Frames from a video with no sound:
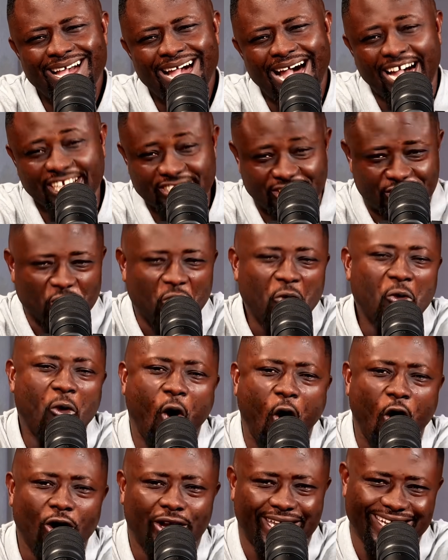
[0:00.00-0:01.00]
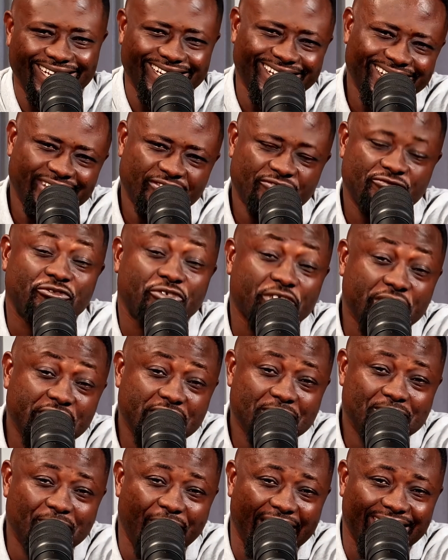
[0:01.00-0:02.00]
are still walking
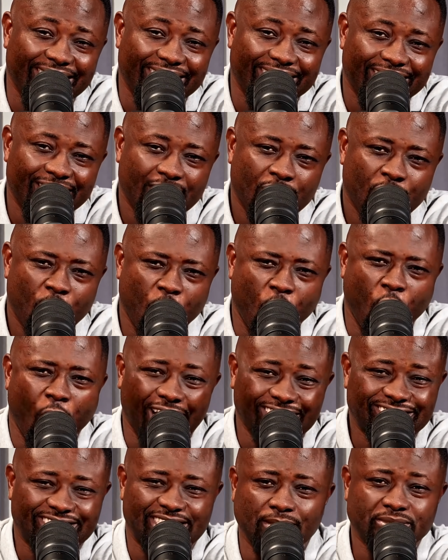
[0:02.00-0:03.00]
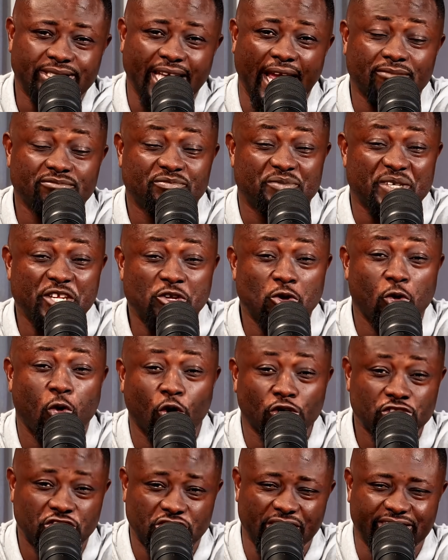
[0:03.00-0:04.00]
free men, or are sometimes being
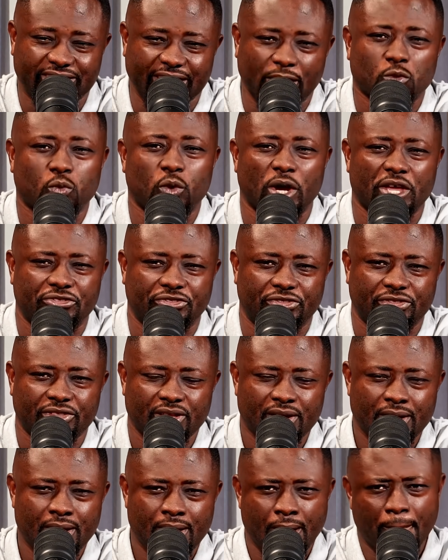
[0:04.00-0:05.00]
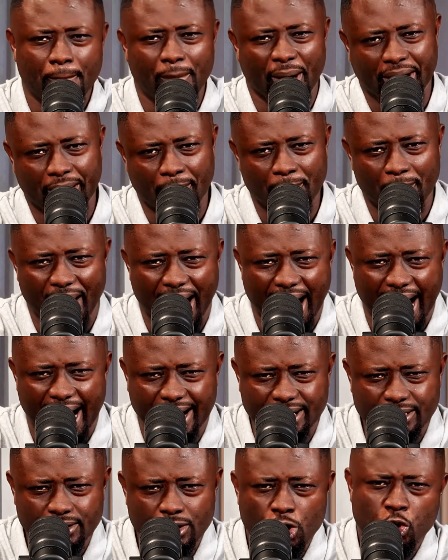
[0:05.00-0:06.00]
negotiated with by a
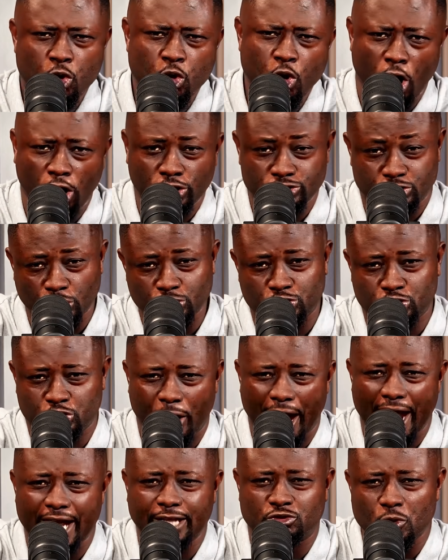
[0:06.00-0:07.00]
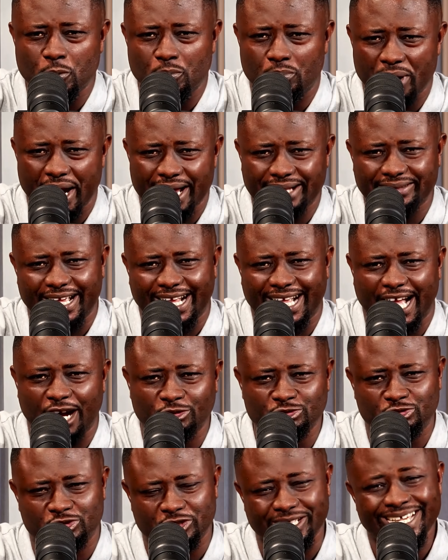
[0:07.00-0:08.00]
man who also tried to break the
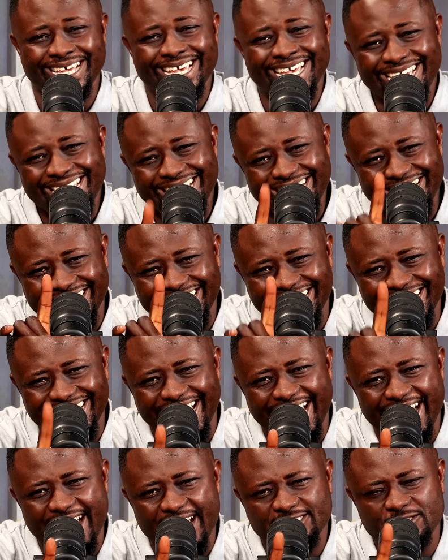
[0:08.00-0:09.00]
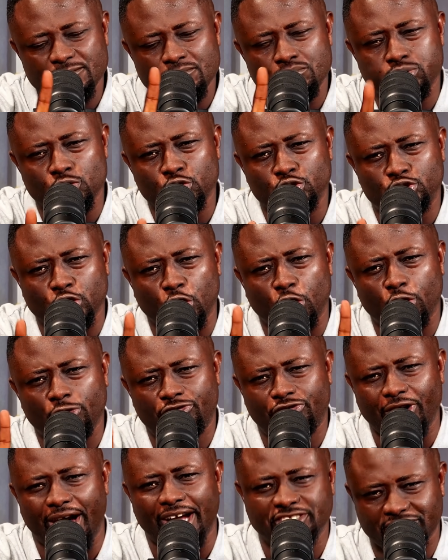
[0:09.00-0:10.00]
country in less brutal
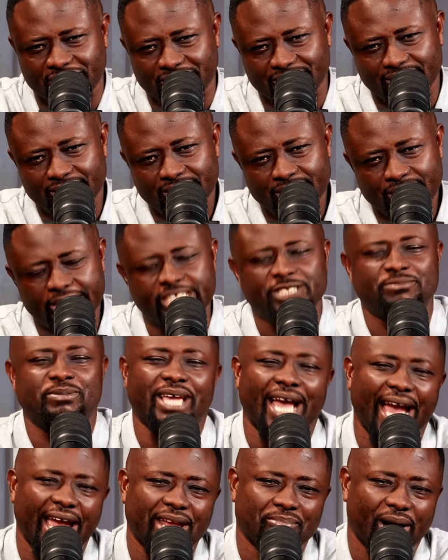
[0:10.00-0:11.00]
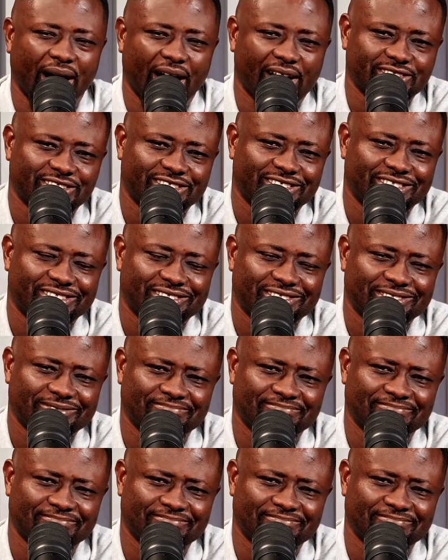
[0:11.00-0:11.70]
fashion, is behind bars?